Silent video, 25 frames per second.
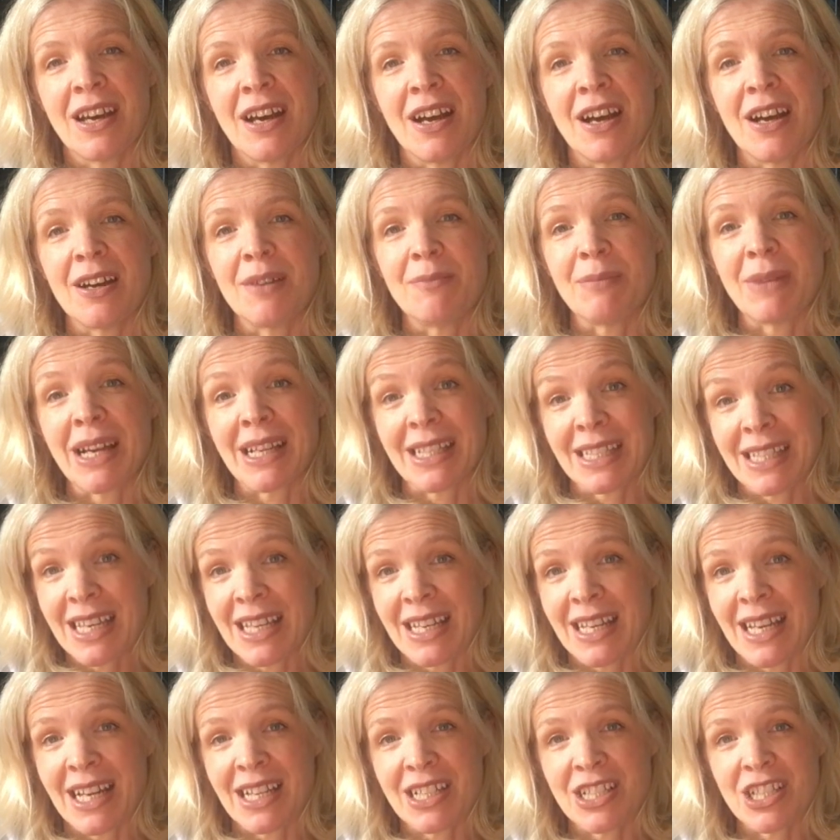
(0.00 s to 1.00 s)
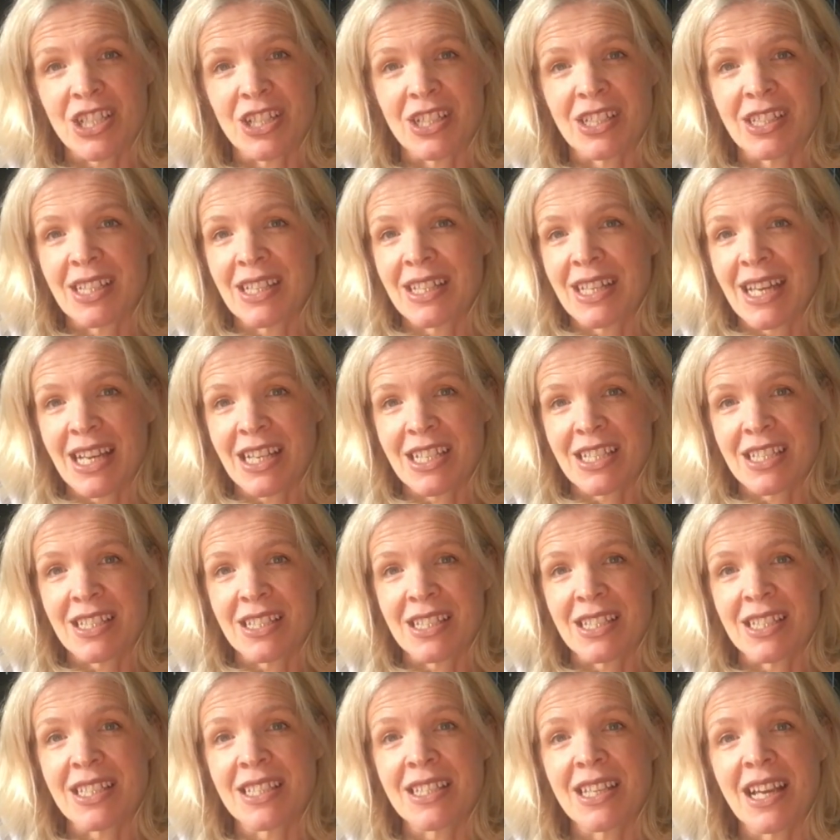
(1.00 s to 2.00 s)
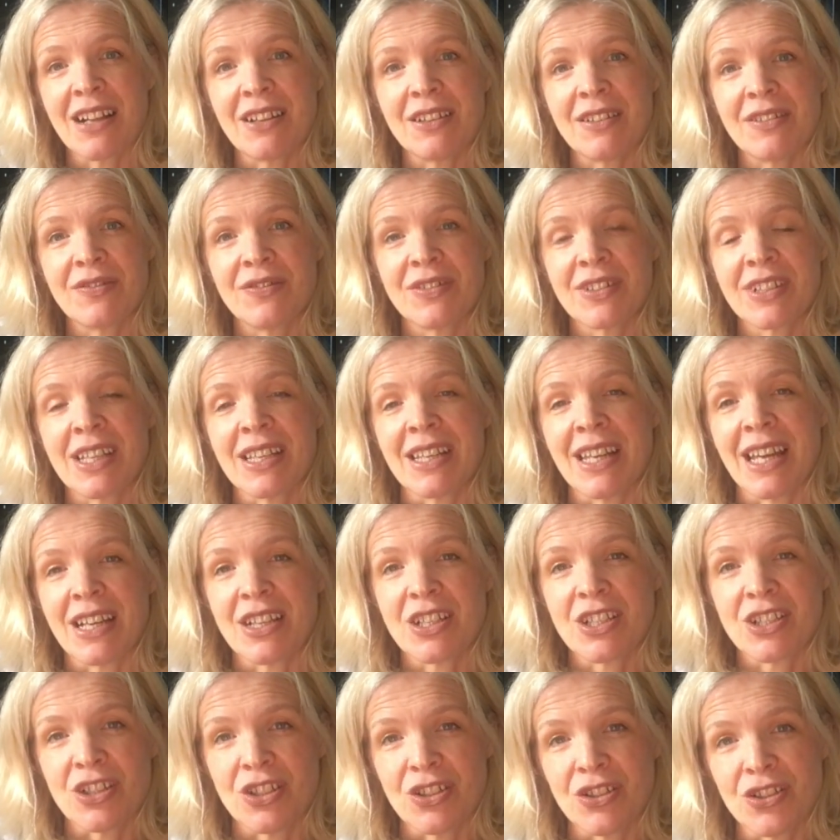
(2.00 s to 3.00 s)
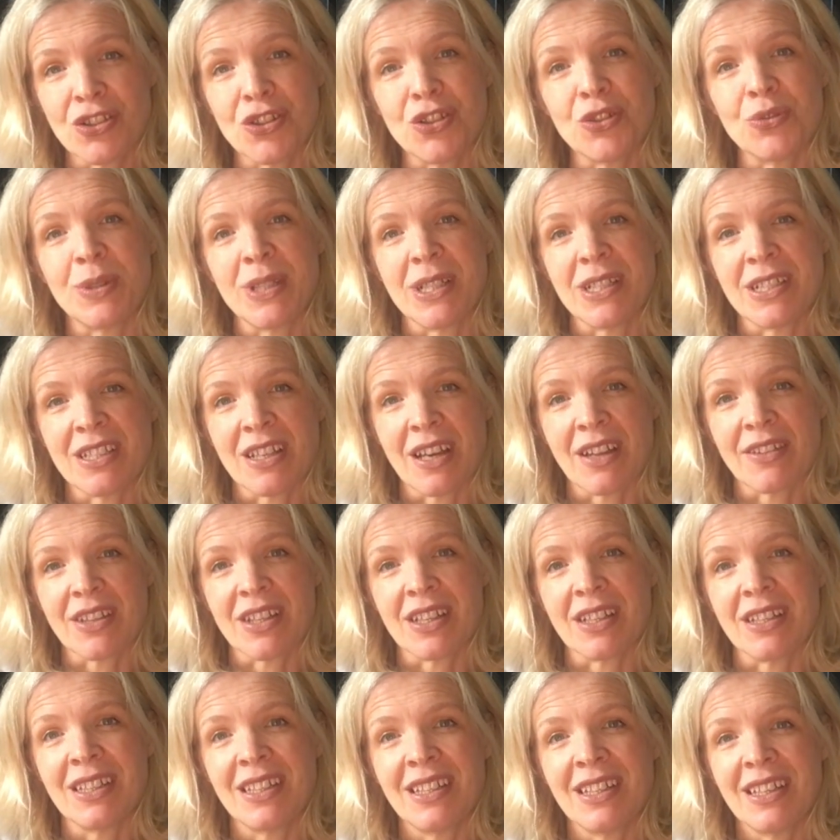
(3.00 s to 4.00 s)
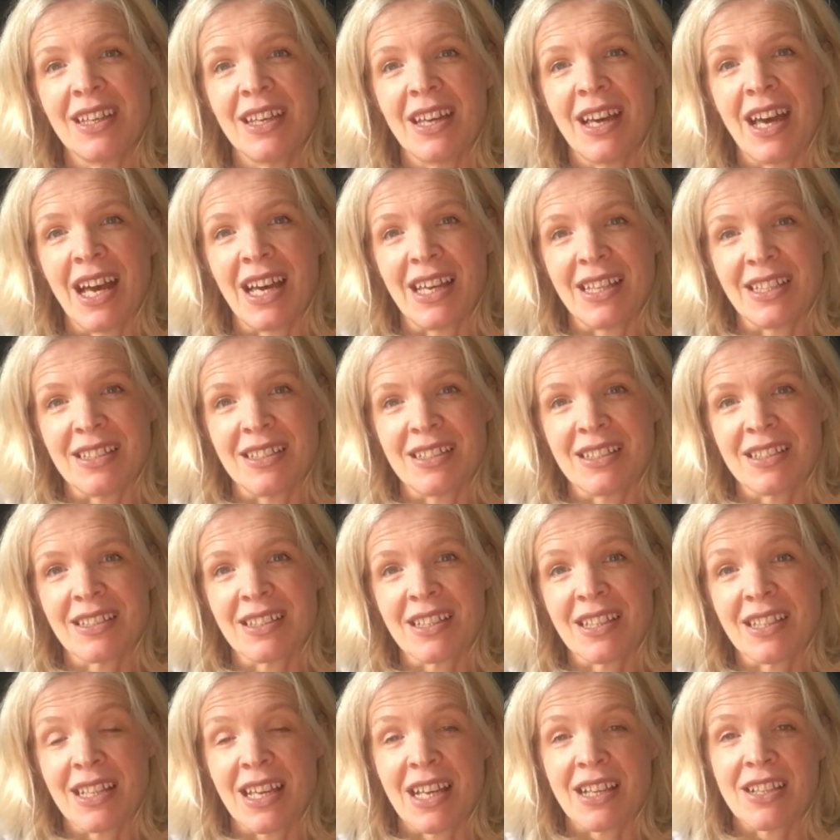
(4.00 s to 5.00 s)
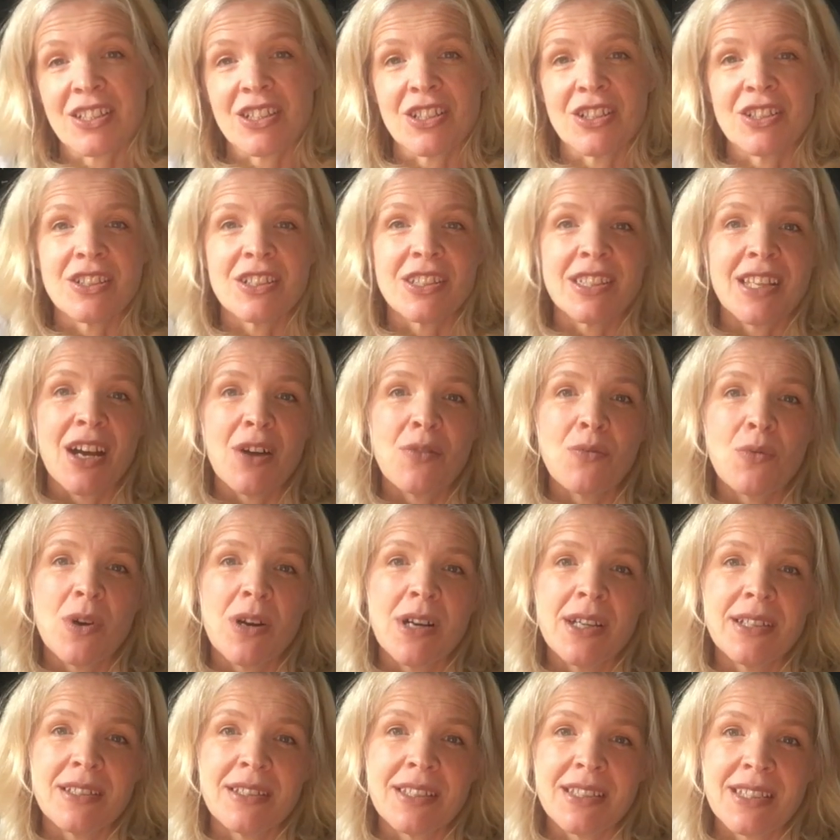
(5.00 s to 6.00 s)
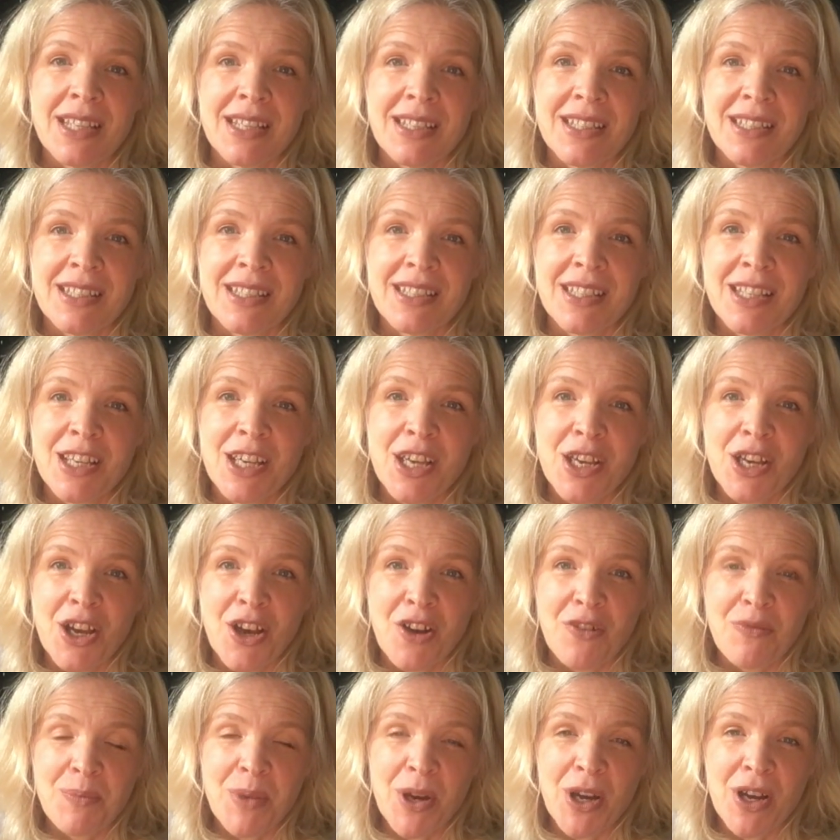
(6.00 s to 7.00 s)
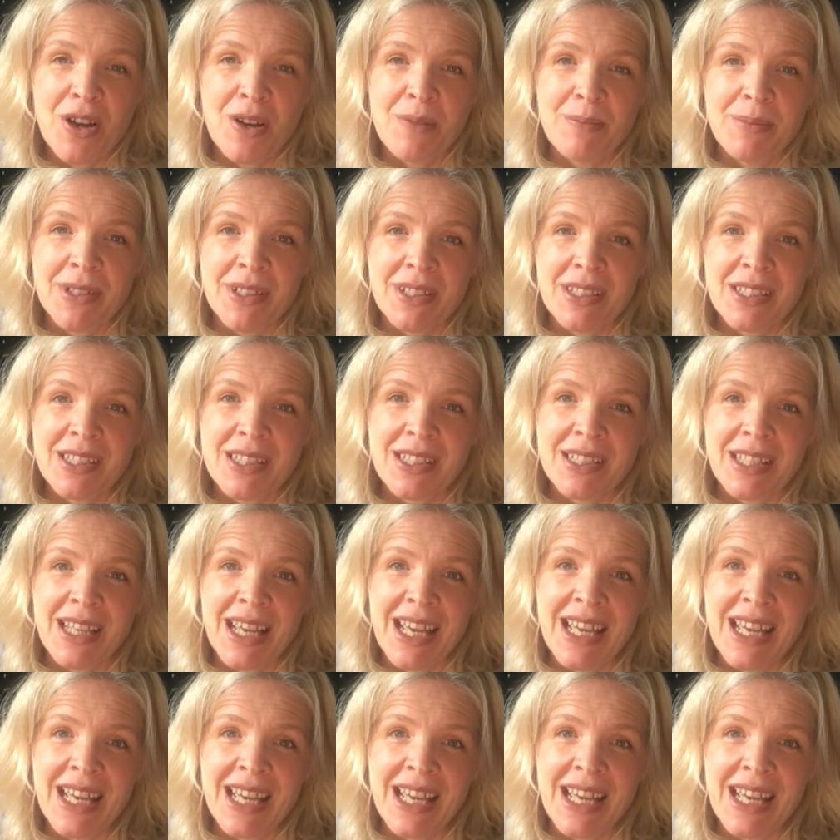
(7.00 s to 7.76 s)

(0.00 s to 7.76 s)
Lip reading: and connection to self, connection to each other, and connection to that wider sense of purpose.